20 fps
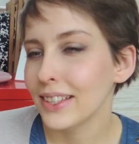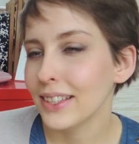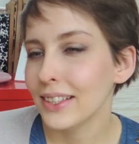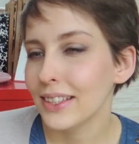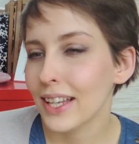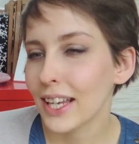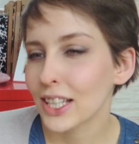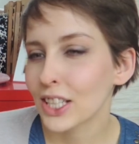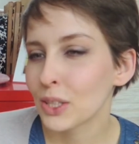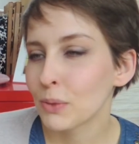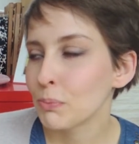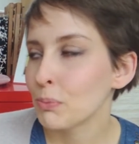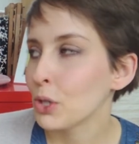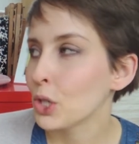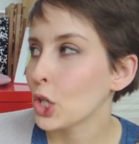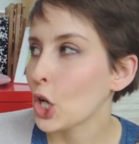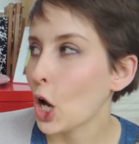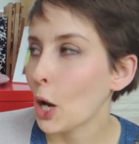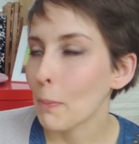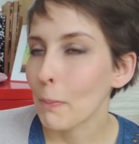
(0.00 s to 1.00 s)
the next
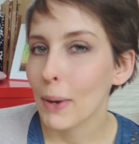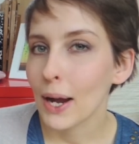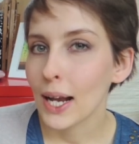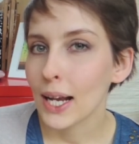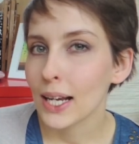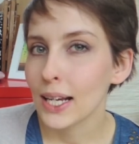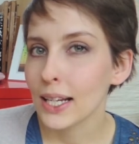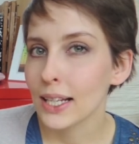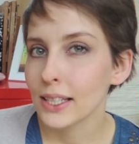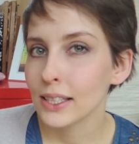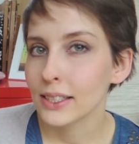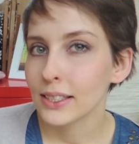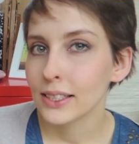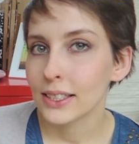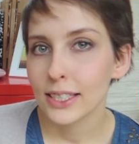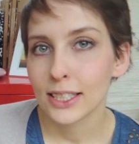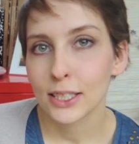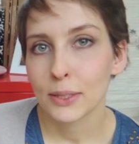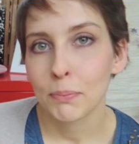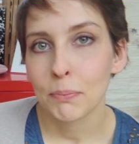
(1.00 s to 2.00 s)
book on my
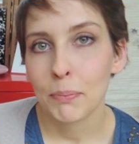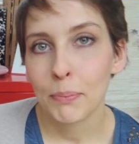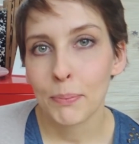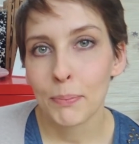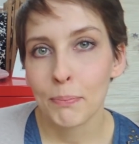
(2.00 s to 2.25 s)
list is